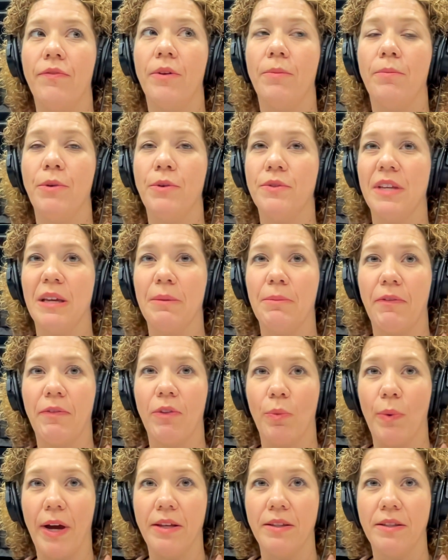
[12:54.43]
the Museum of
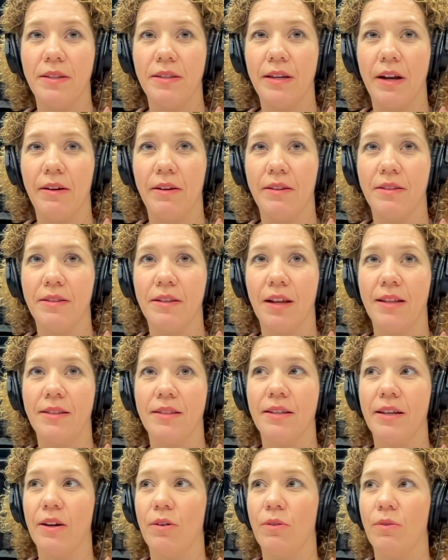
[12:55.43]
the West down in
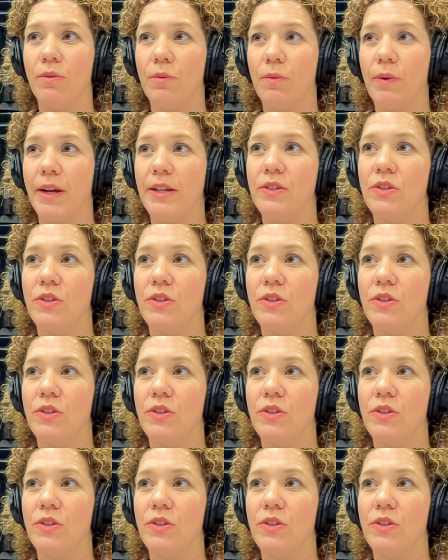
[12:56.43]
Scottsdale, right?